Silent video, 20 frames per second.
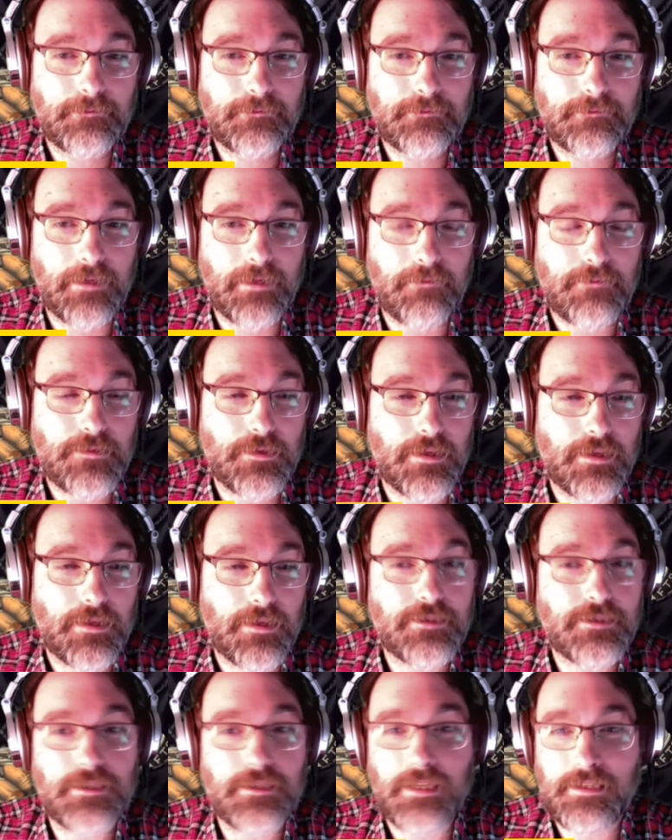Yeah, so
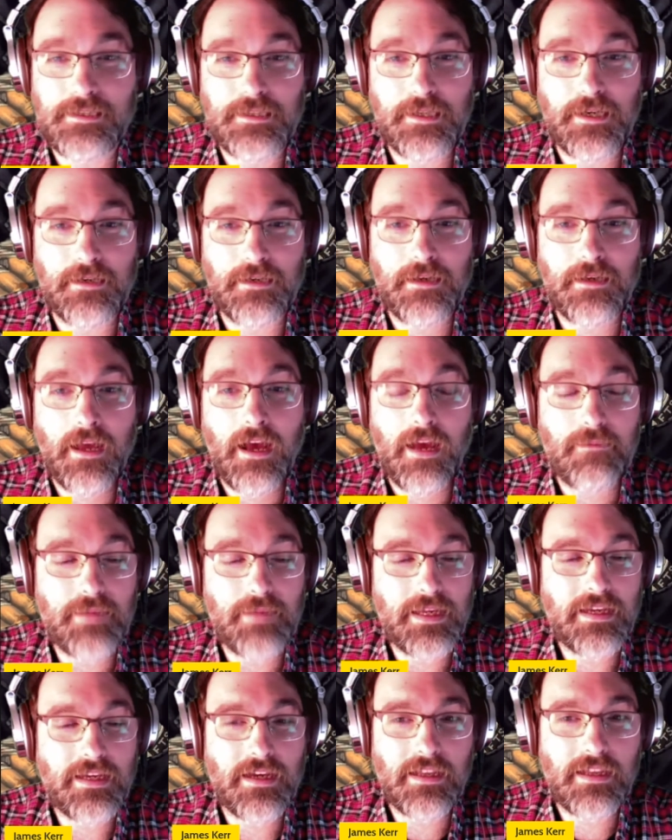that's that's the art. I'm
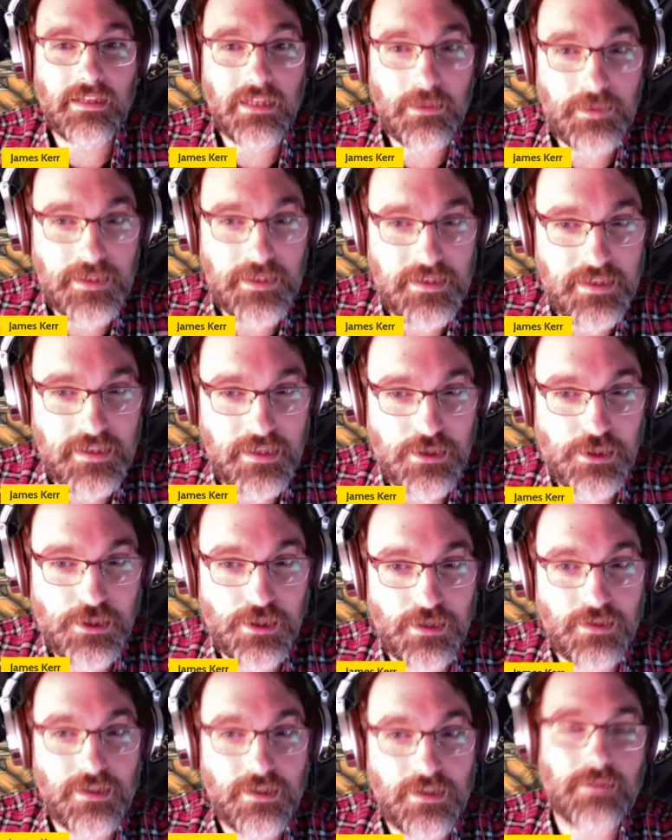being a little bit stingy
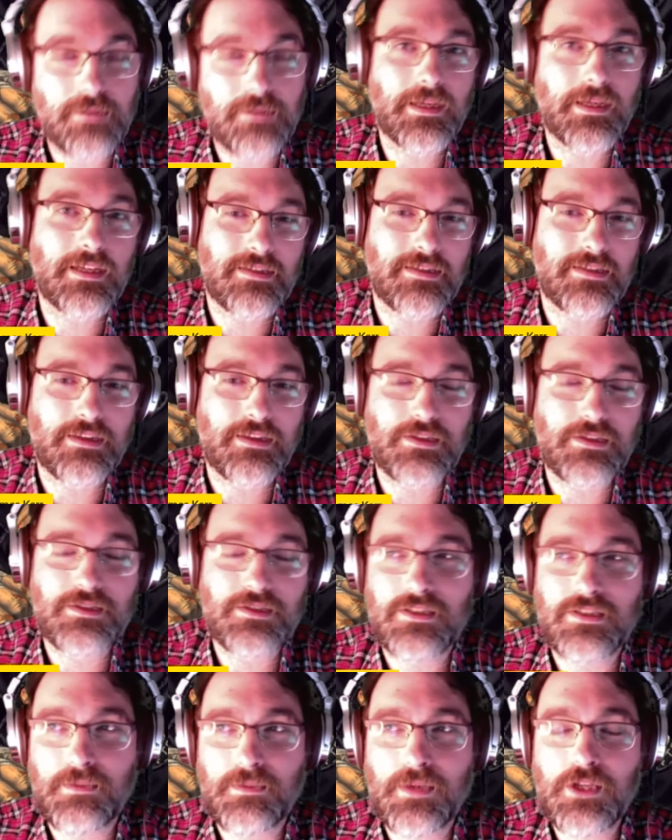on art because uh, there's
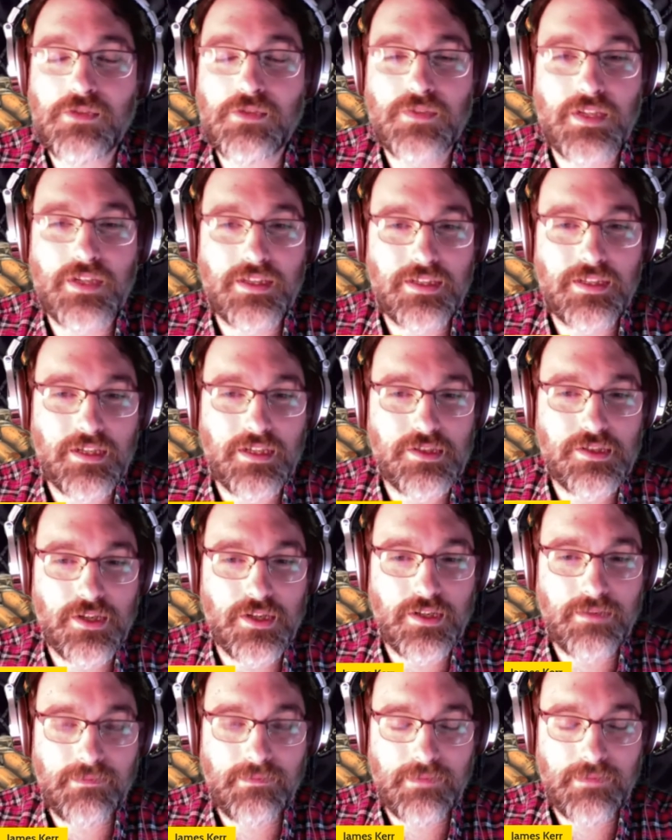there's a bunch of it on the
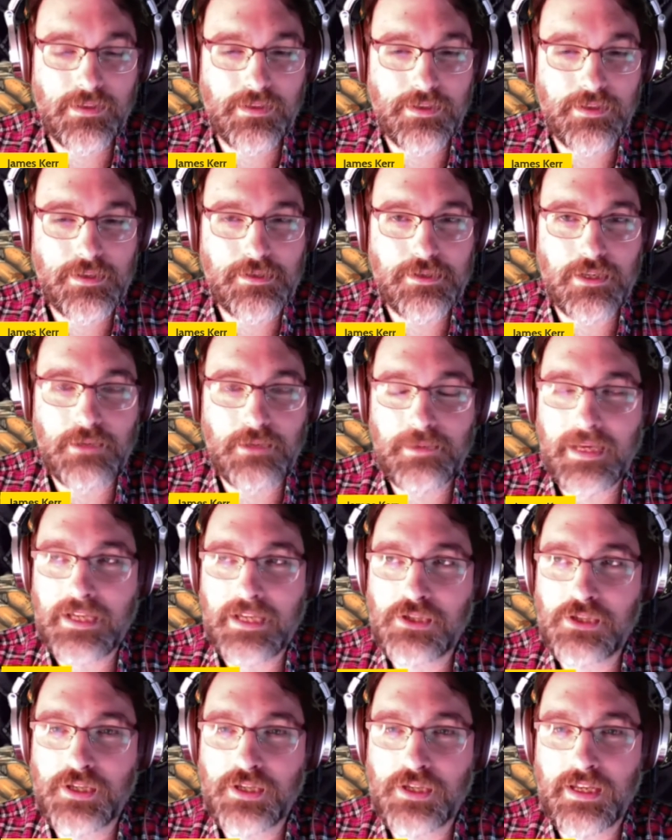Kickstarter on the Kickstarter
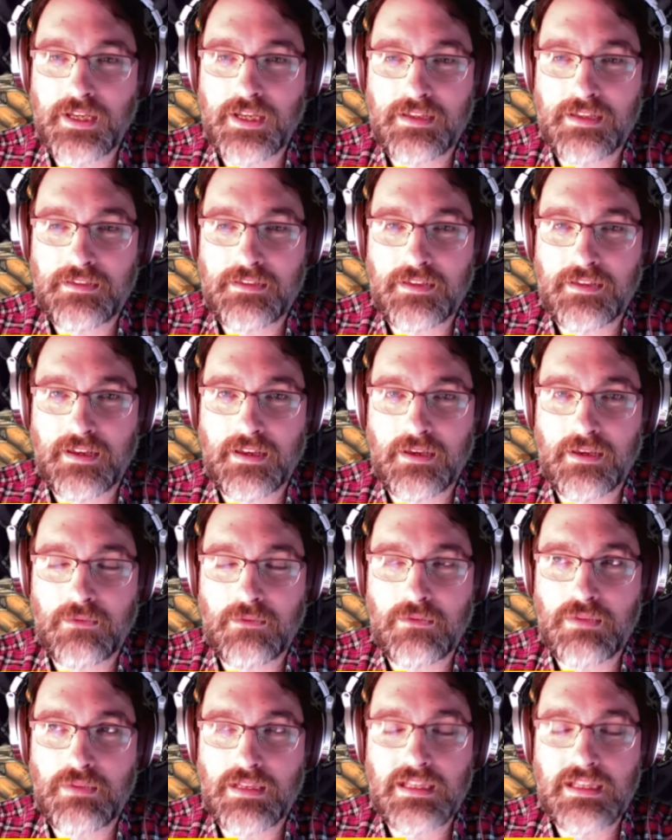page, and uh, we've
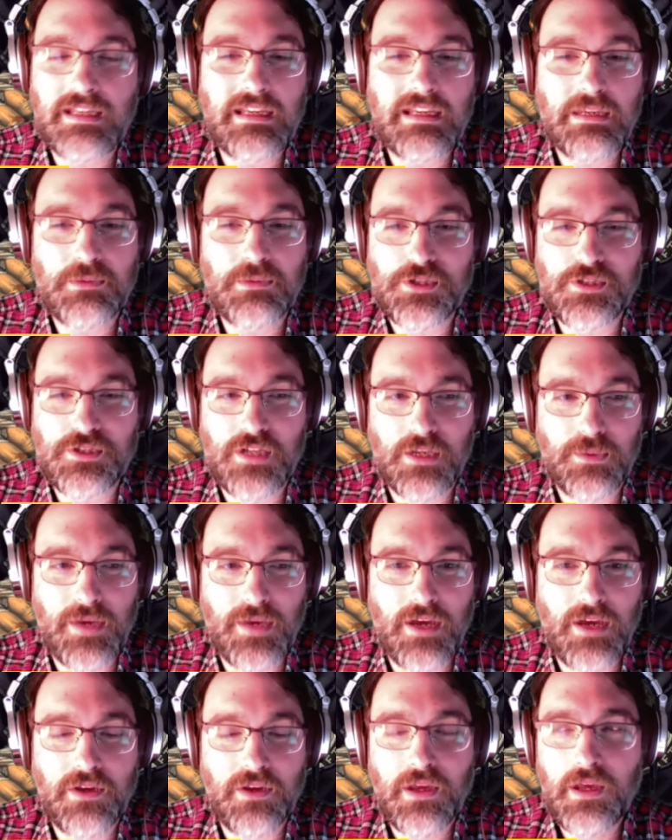been leading images all
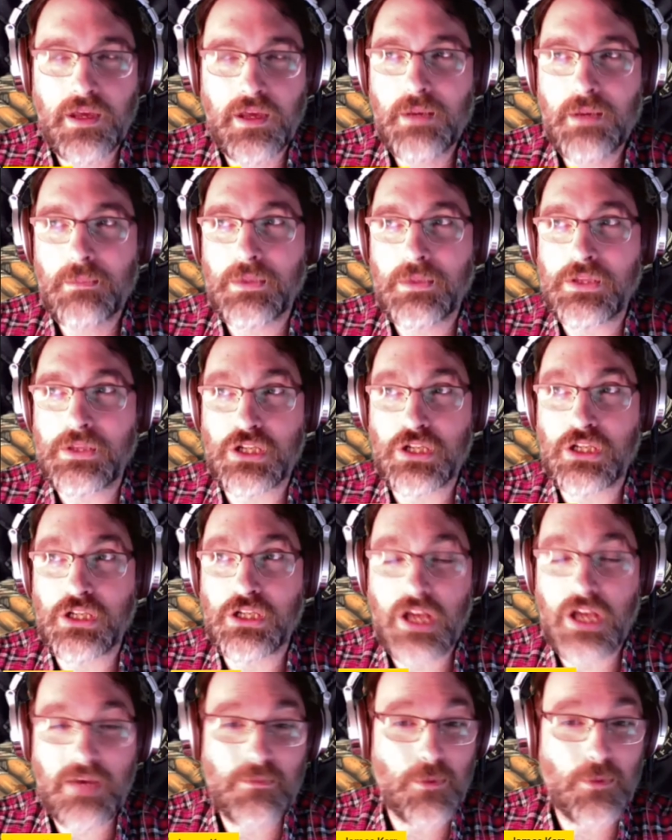around, but there's a
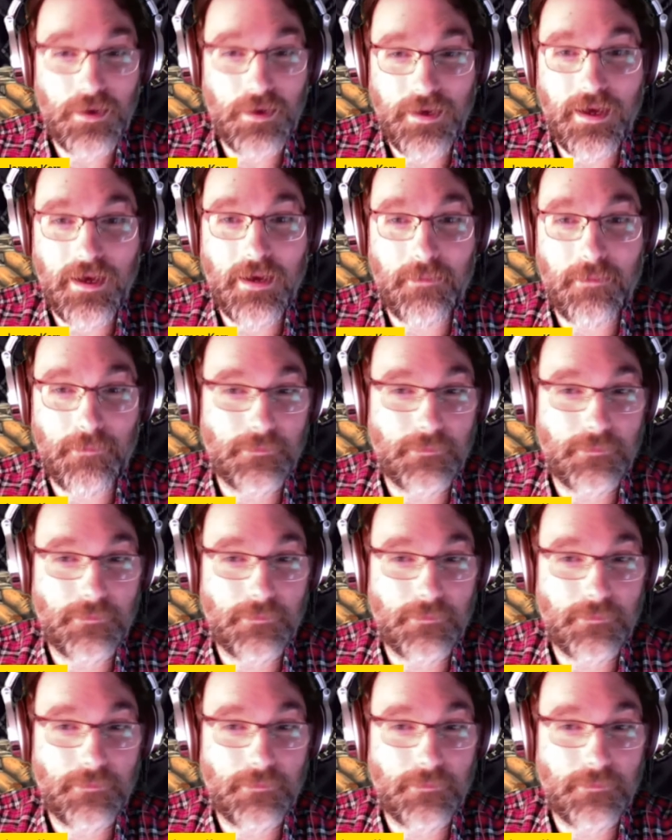lot more to come.